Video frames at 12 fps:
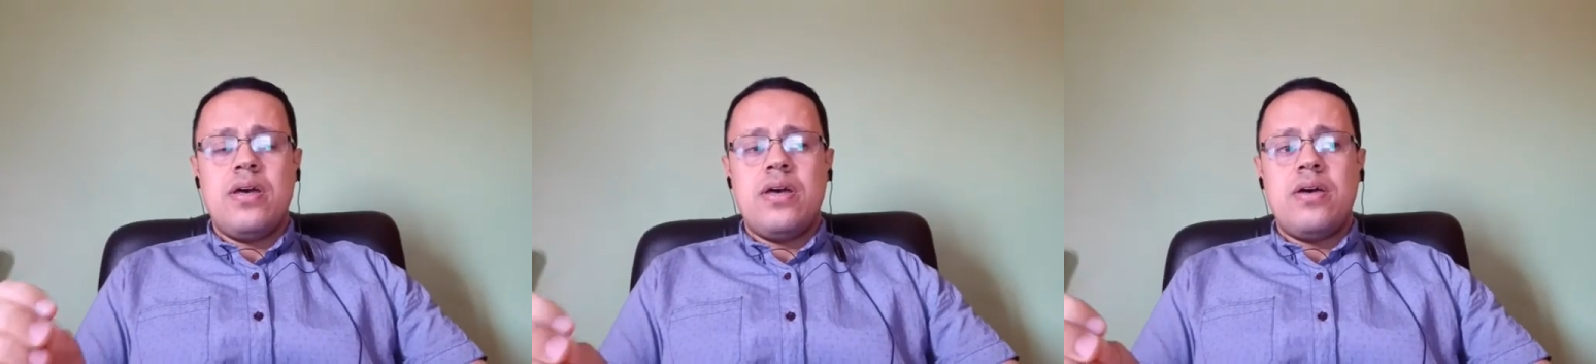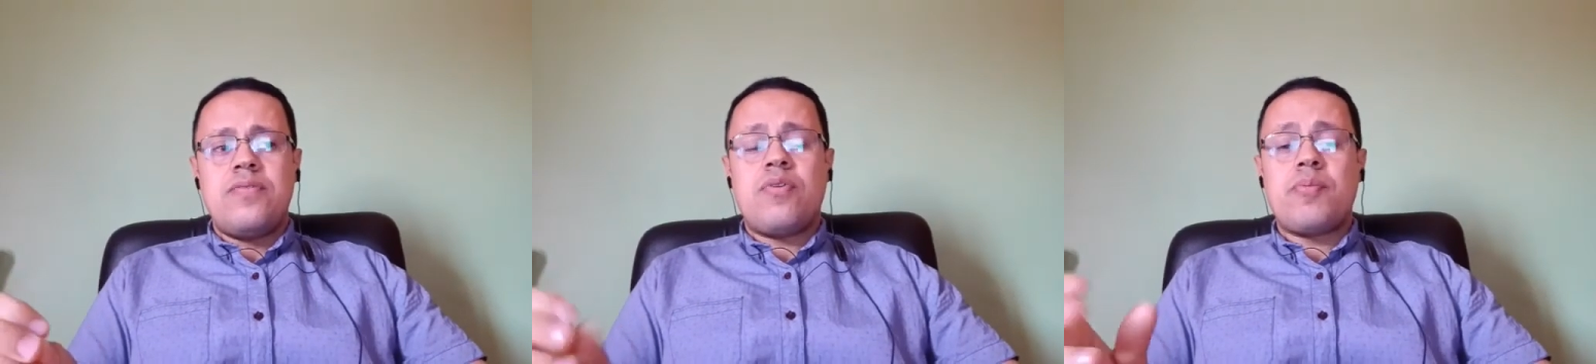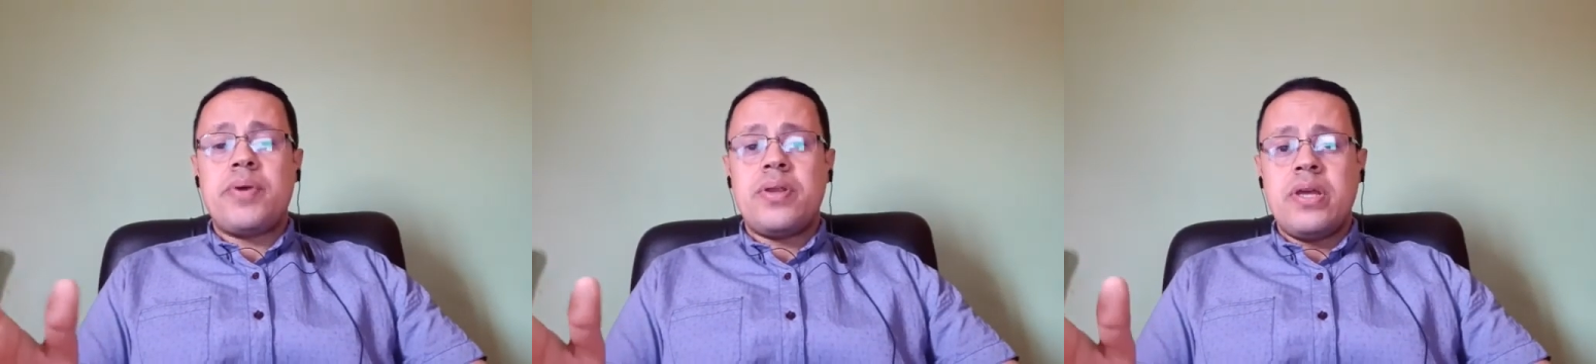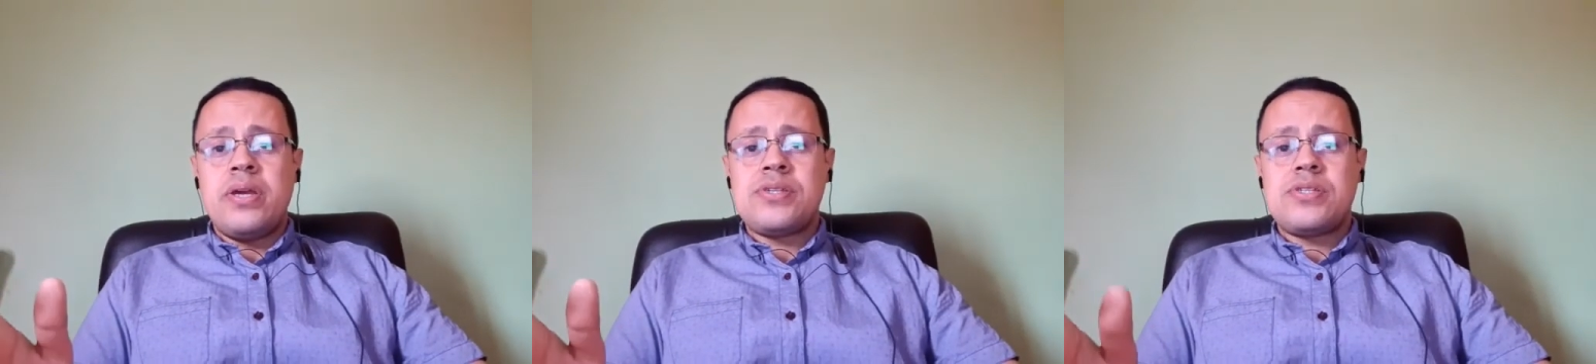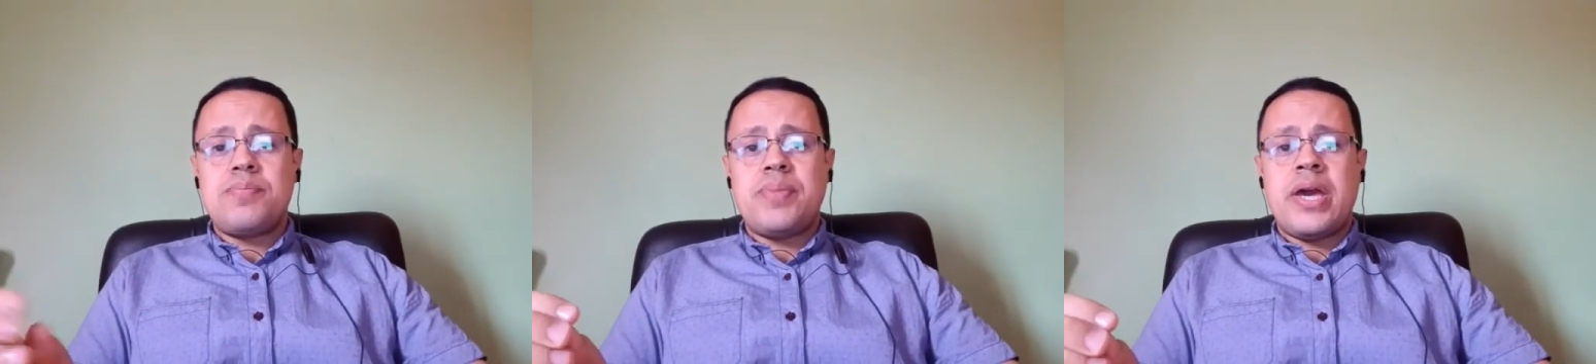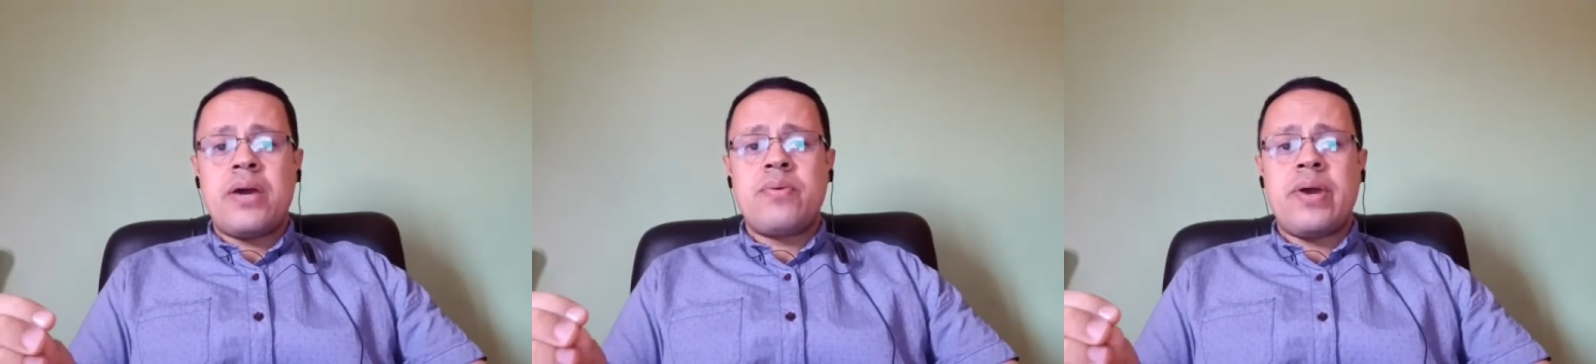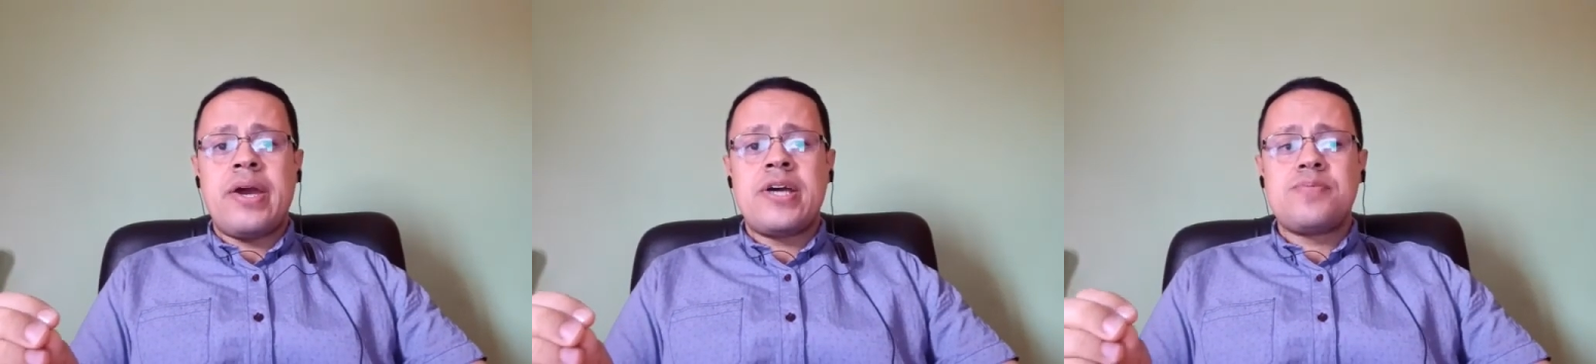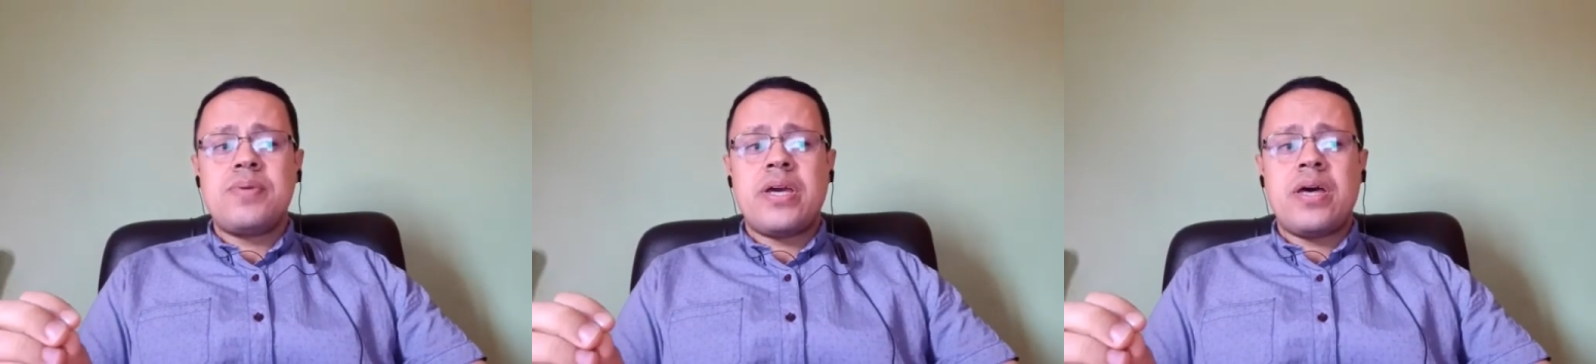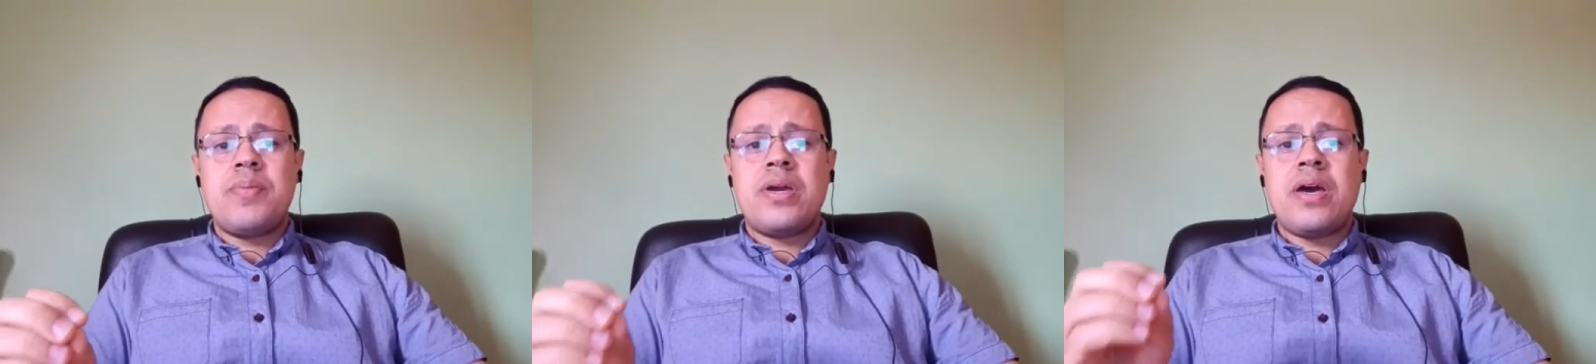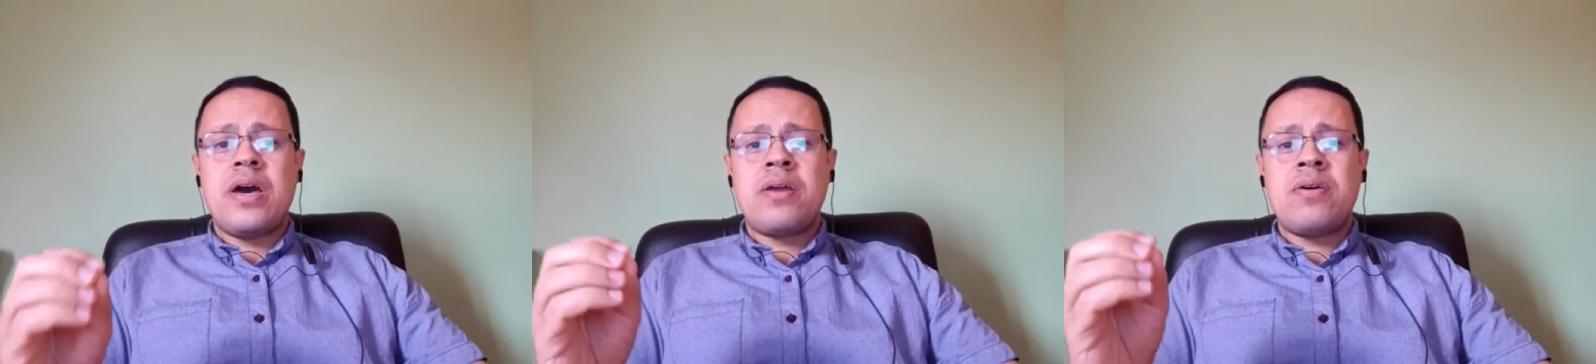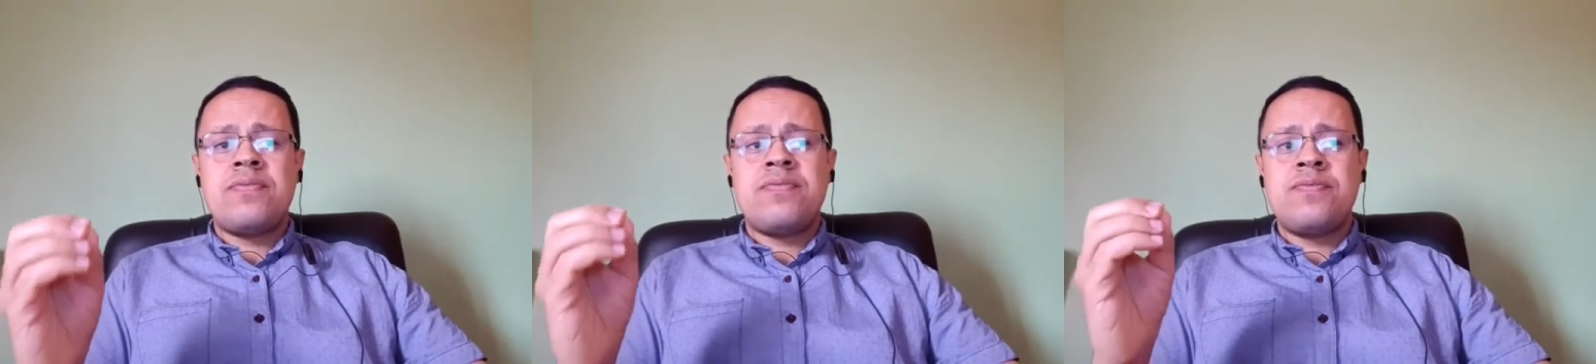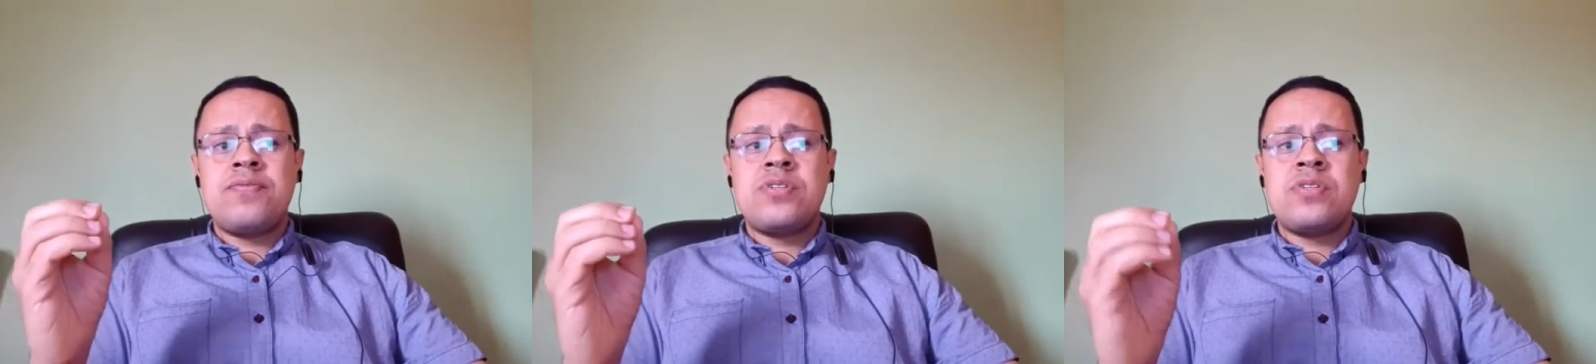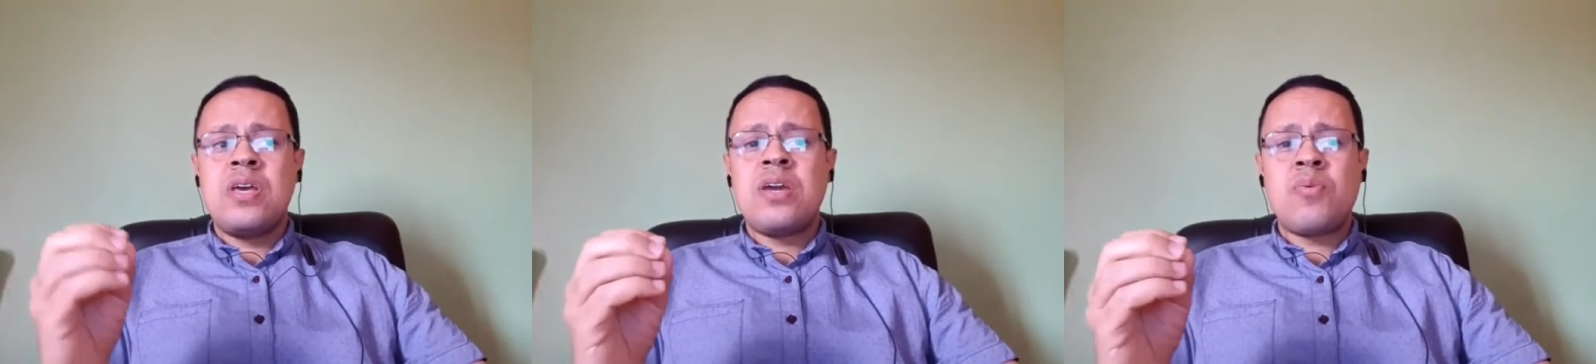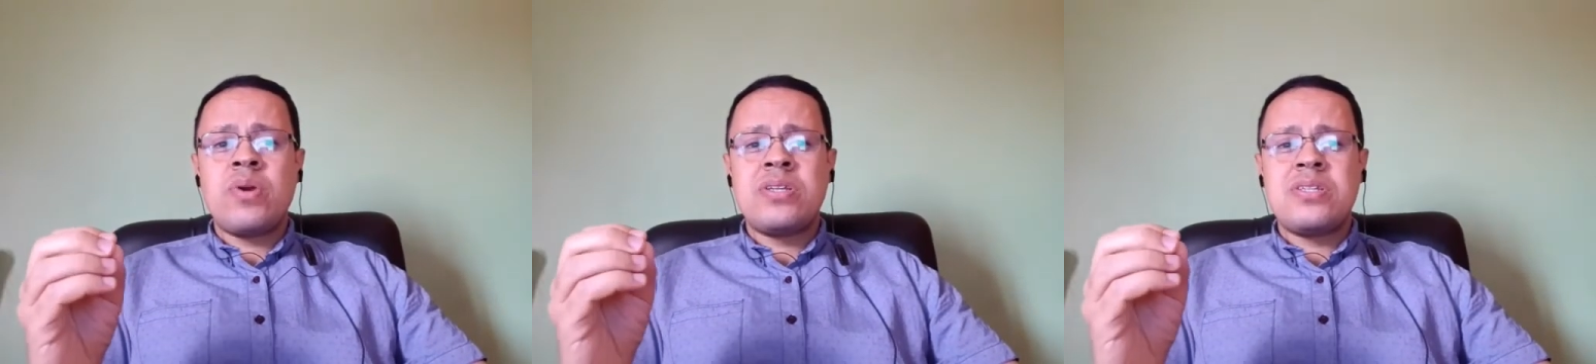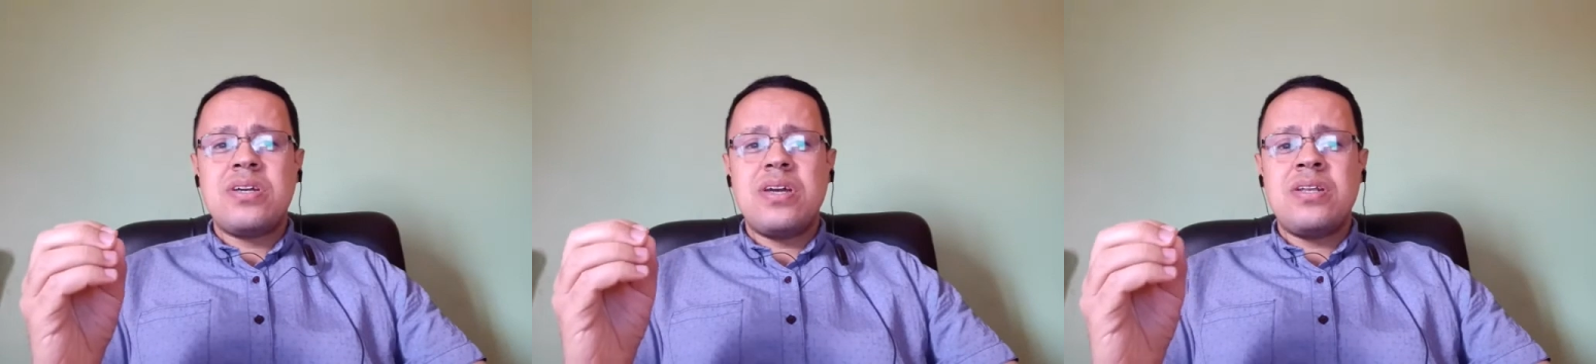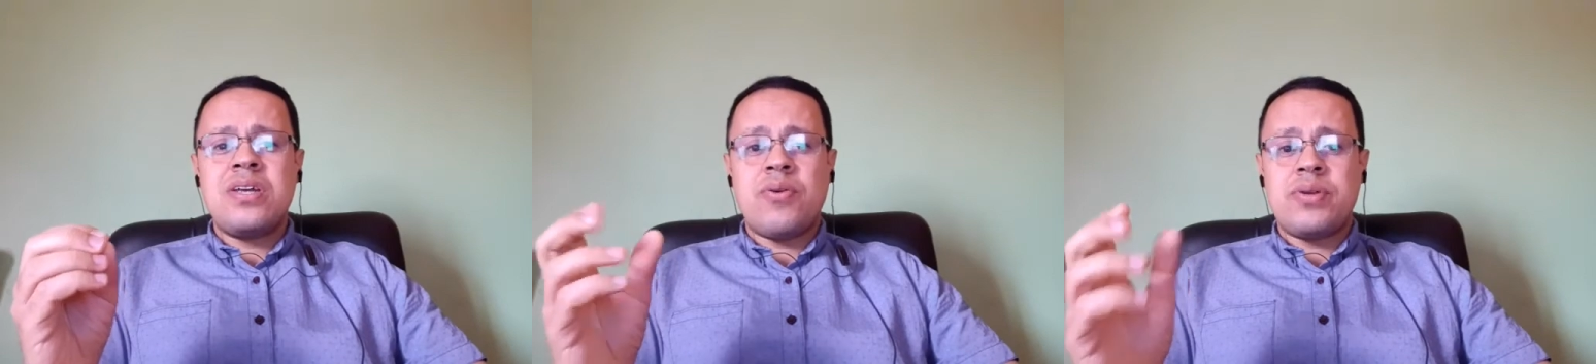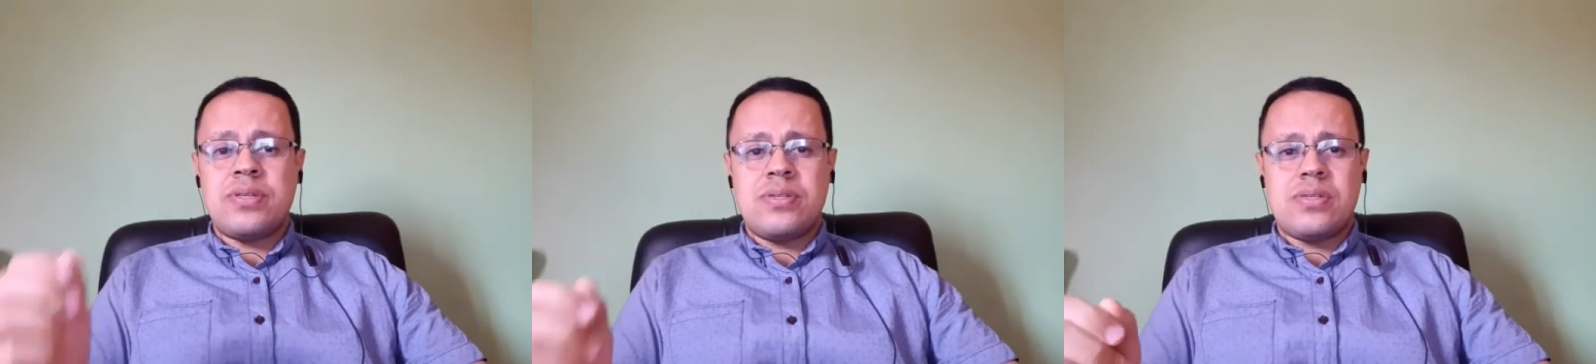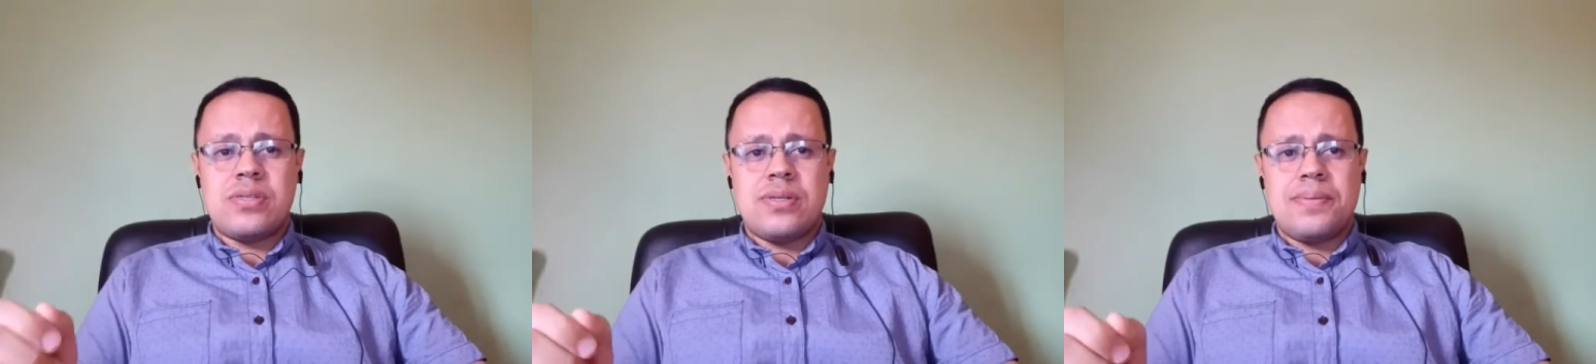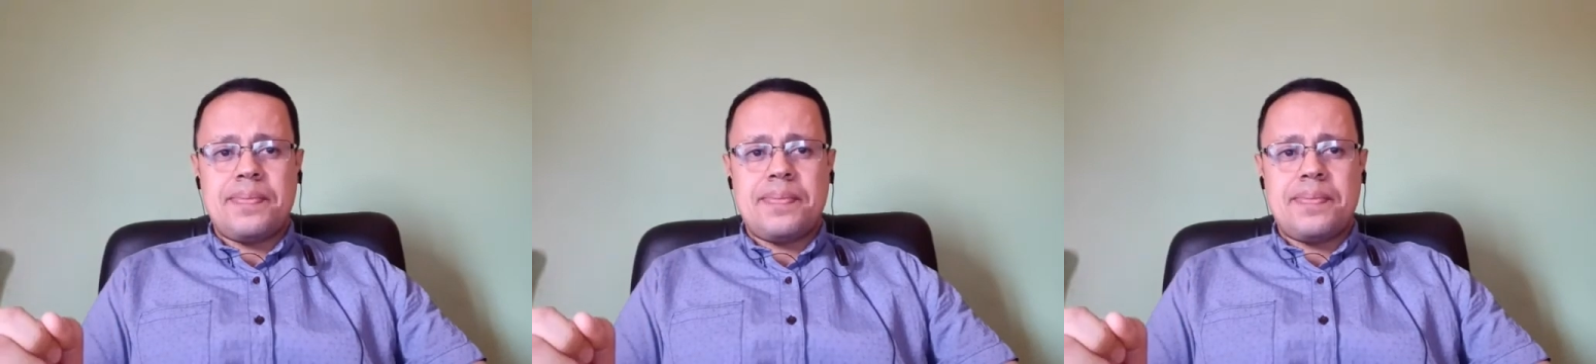For Bernice, the piano has become a kind of sacred inheritance.